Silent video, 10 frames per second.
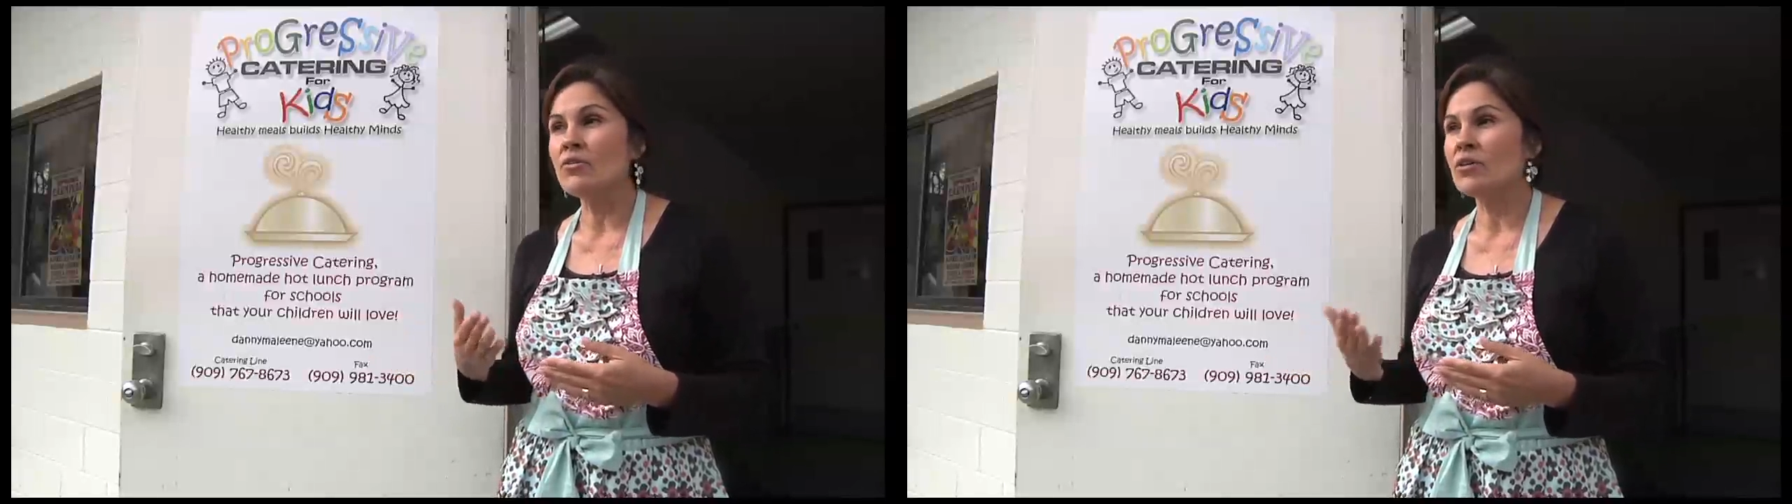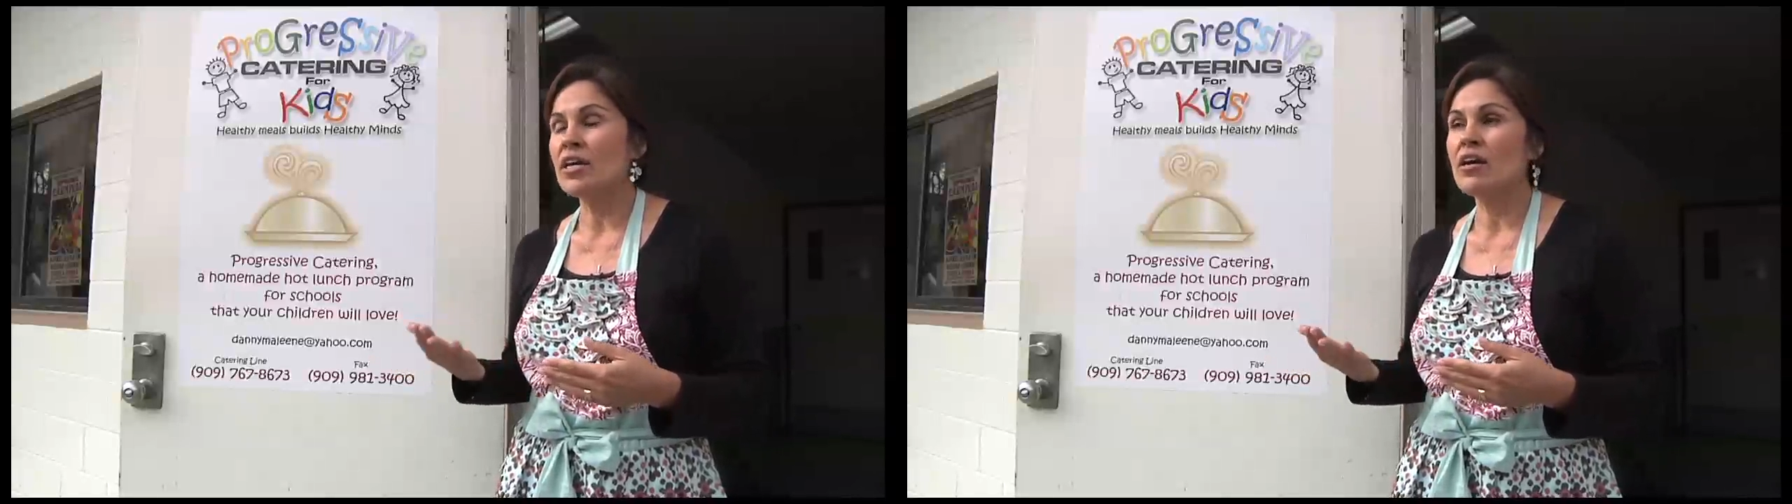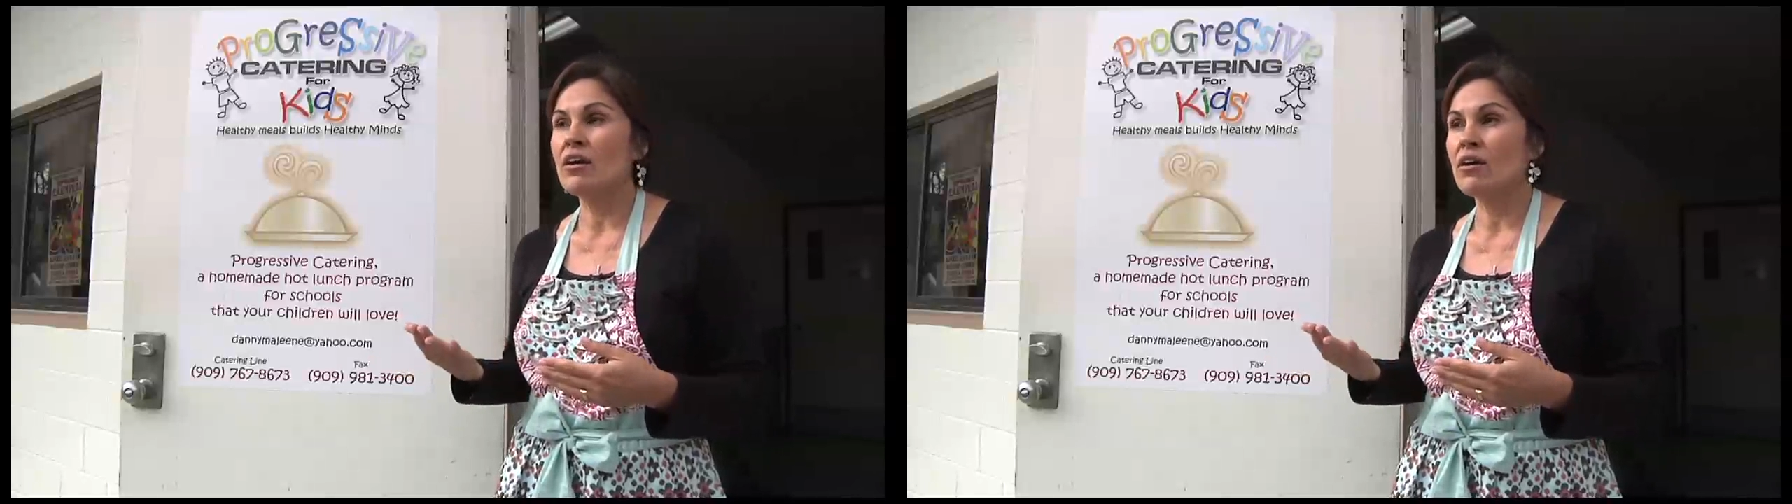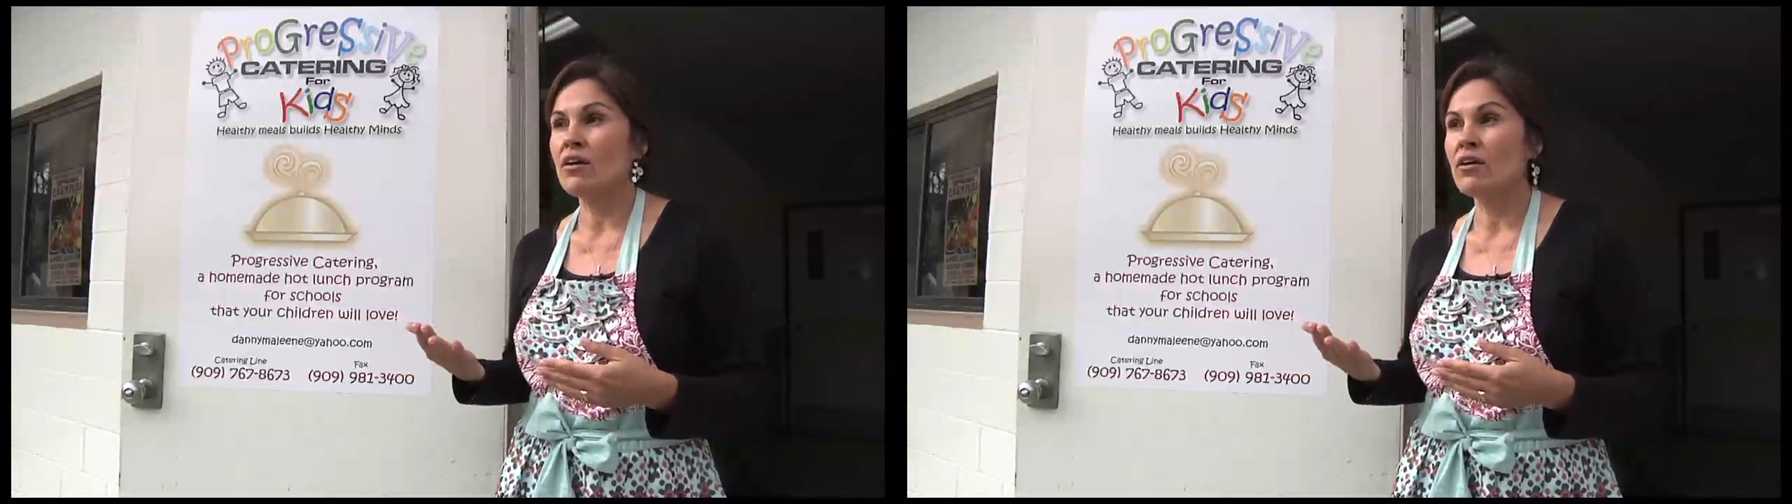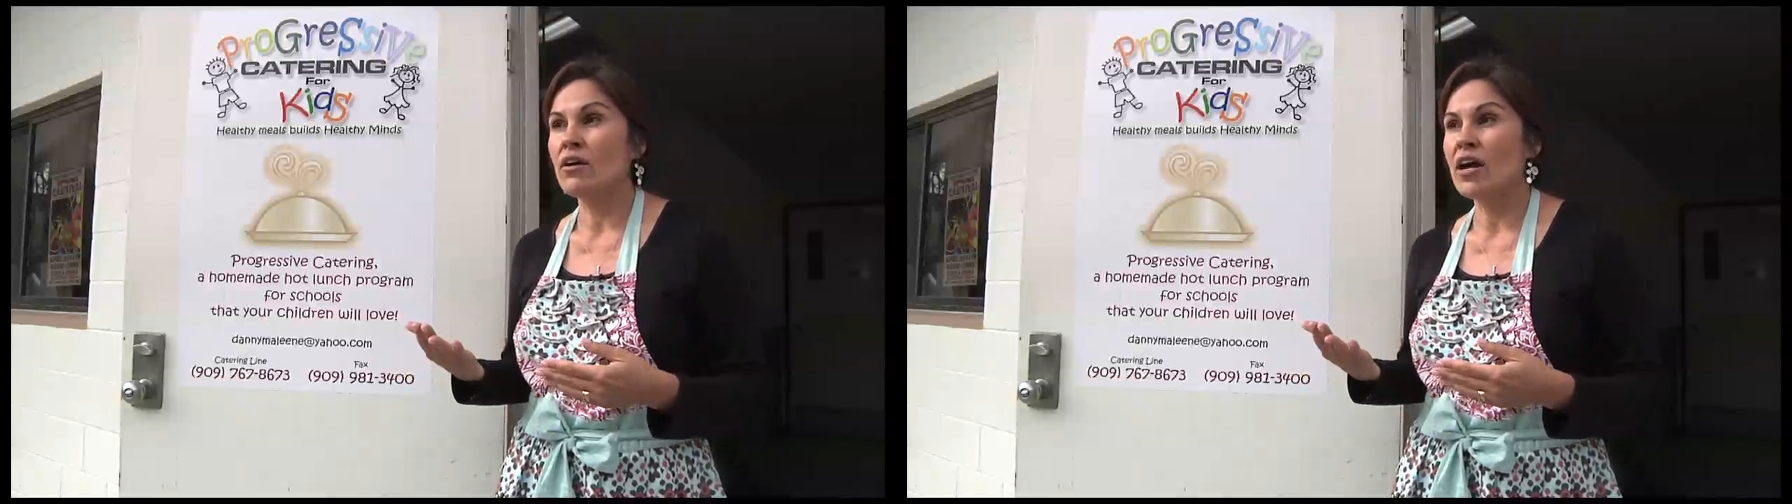don't
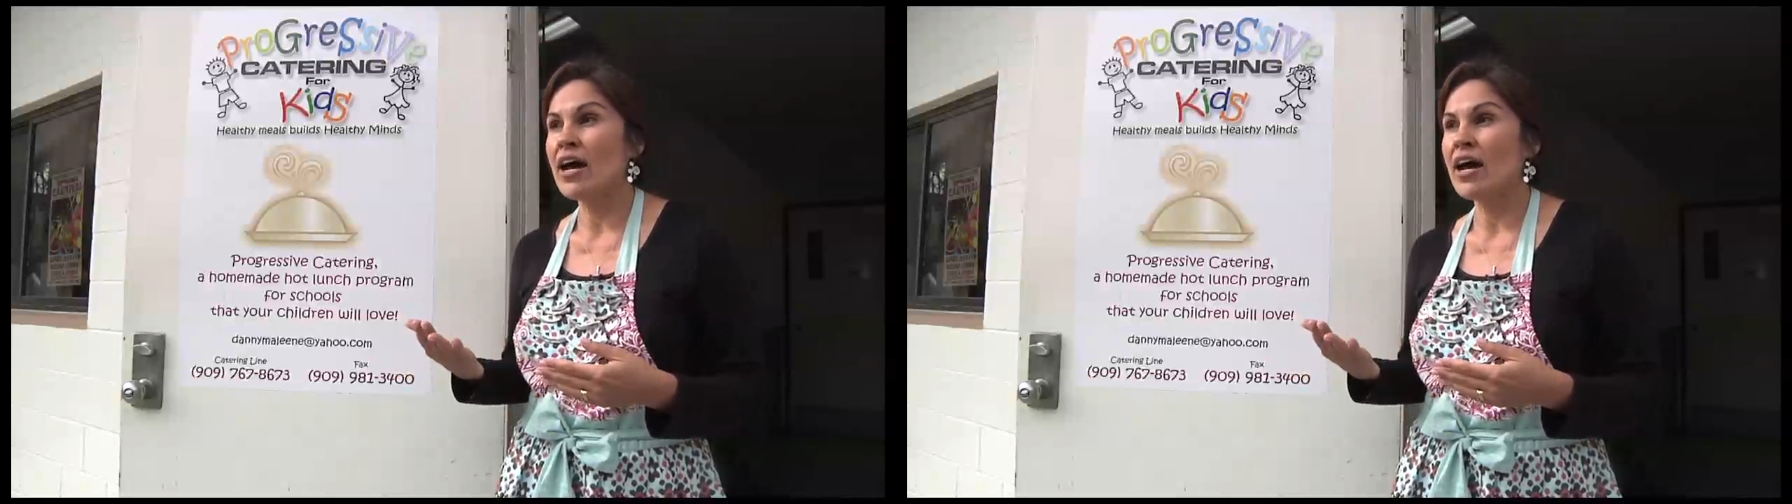care